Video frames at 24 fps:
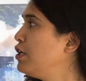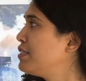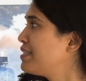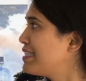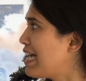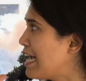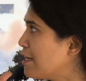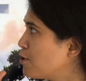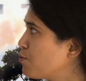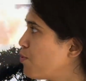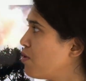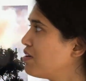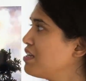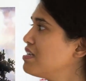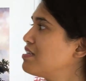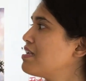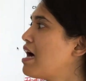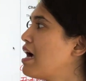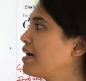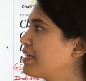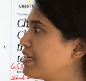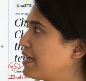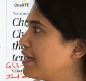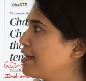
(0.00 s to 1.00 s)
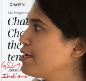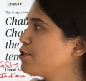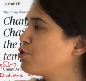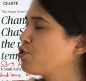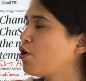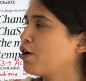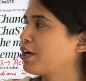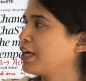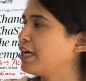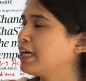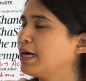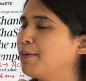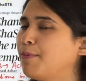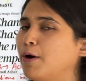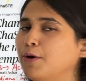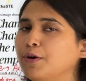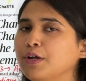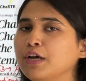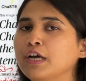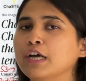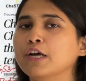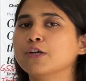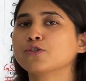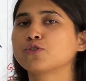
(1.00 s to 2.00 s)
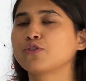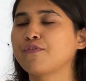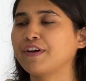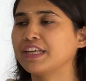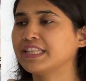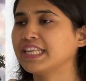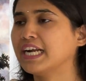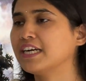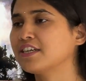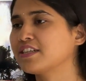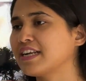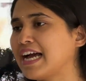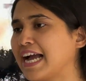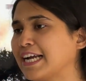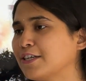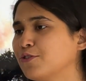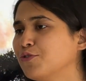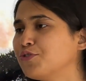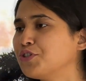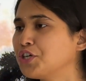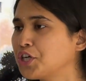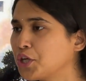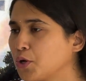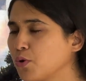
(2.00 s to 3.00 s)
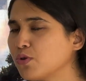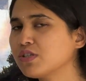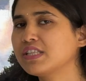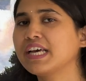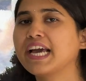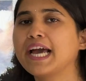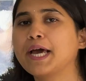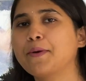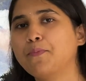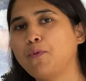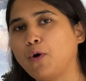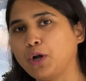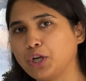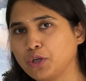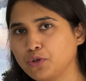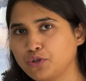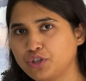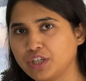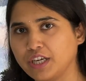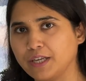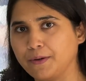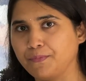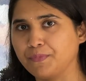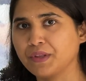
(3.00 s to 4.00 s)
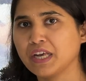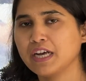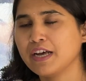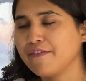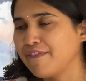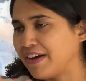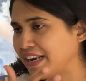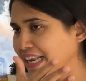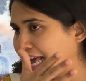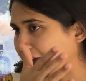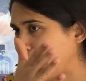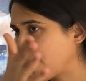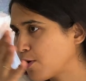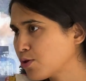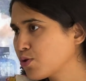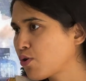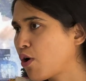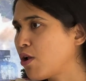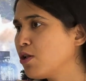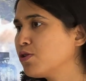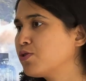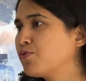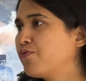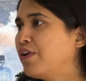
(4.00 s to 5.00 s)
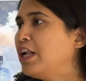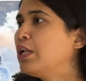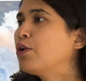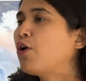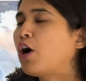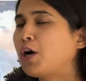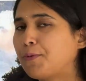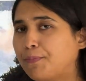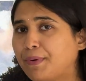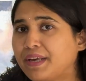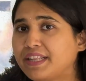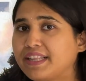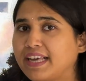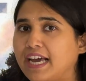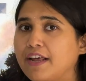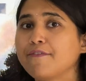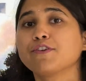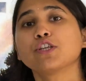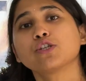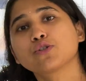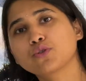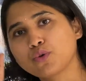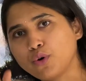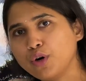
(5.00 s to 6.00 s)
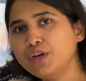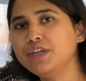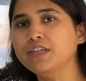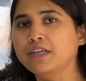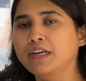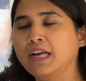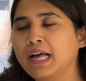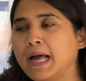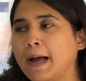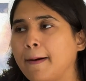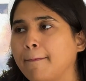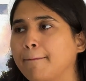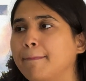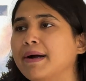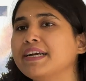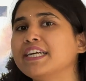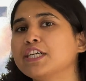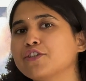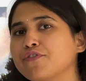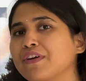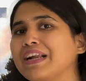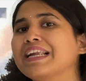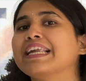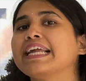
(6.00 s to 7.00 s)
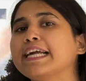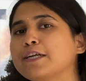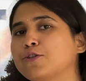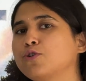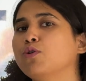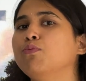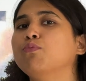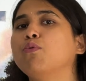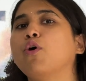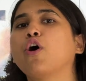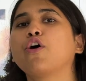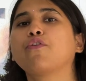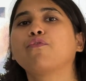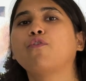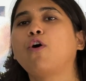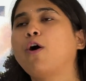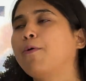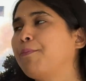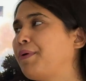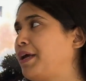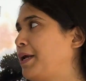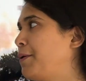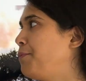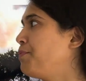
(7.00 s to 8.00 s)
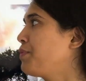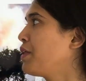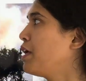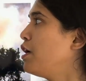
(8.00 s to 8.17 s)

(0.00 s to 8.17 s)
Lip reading: That's what this article is talking about. So when they are trying to reduce the air pollution, when aerosols will not be there, which is good, but it will lead to more warming.